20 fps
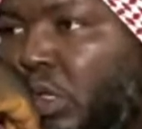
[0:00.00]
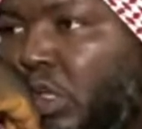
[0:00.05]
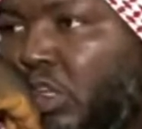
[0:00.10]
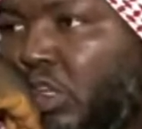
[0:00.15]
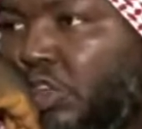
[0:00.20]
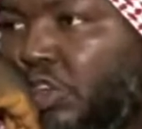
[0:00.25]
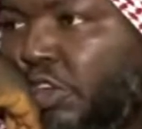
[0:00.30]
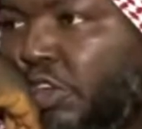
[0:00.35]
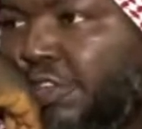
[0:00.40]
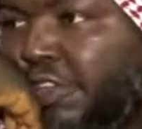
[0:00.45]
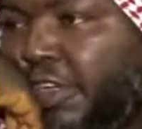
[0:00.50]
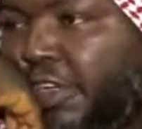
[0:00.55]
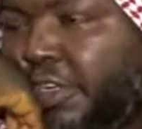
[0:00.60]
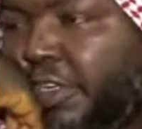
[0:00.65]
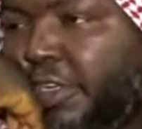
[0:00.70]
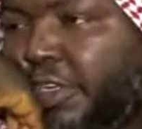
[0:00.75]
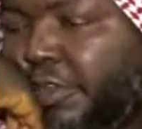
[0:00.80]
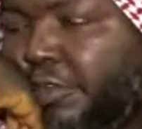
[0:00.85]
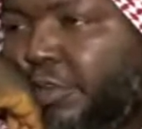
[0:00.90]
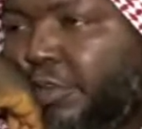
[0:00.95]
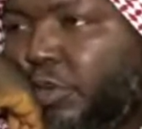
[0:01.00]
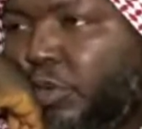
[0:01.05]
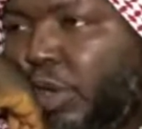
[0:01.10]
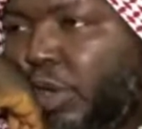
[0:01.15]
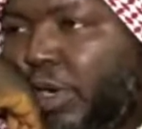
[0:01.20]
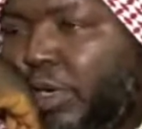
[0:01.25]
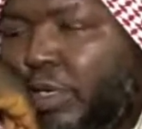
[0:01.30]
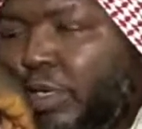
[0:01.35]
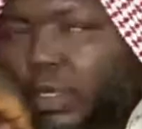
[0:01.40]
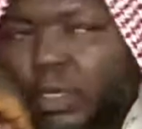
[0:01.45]
just an
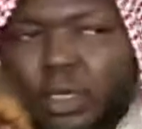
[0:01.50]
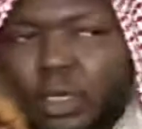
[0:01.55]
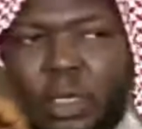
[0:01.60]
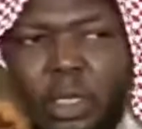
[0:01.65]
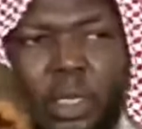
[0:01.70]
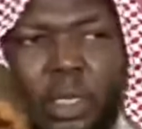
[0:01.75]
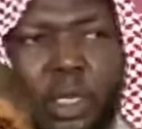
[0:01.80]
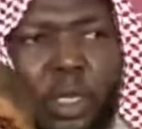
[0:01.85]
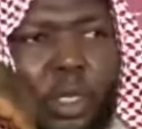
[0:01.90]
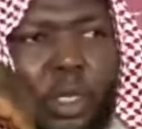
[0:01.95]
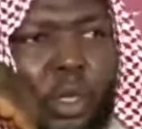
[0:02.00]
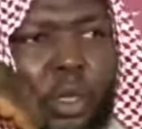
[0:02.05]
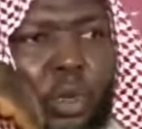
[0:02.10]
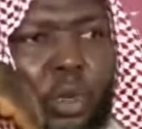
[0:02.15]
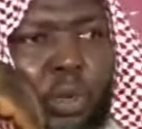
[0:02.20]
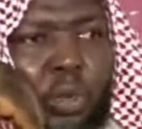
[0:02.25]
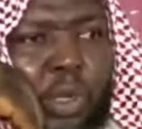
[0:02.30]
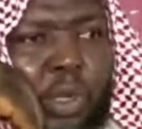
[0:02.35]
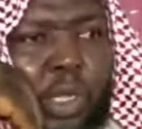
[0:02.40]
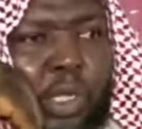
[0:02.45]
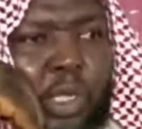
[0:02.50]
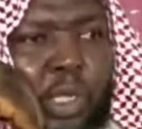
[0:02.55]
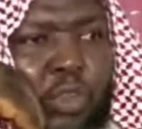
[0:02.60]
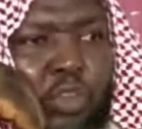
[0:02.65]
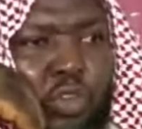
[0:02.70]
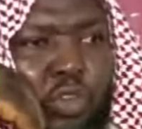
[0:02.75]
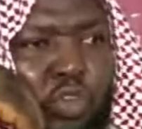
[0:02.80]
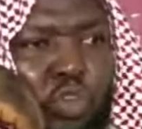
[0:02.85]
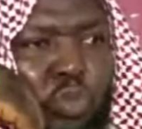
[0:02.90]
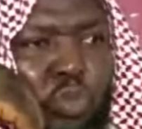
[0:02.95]
individual where he gets
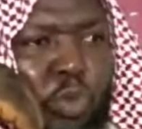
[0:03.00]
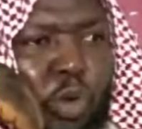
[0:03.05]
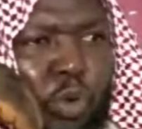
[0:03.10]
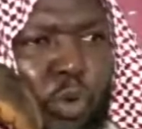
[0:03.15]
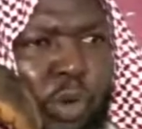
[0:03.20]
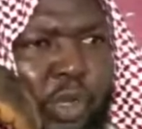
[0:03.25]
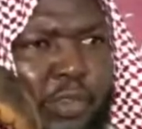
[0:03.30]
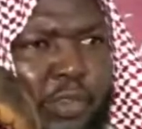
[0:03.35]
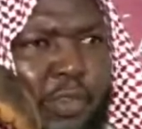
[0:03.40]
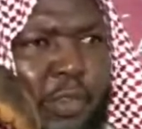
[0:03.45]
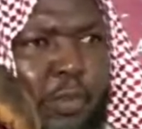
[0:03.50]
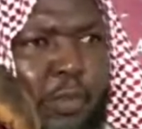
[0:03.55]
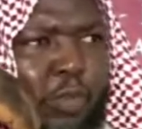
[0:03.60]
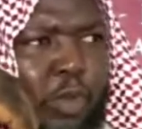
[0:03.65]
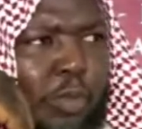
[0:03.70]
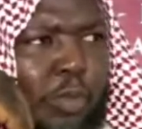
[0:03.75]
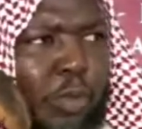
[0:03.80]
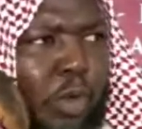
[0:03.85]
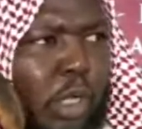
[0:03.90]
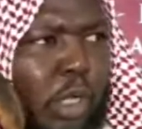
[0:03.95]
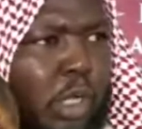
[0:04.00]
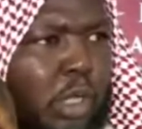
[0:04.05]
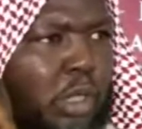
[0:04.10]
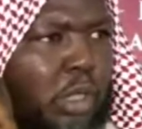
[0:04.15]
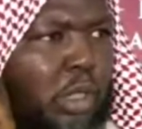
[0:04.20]
some small coins then for a pocket.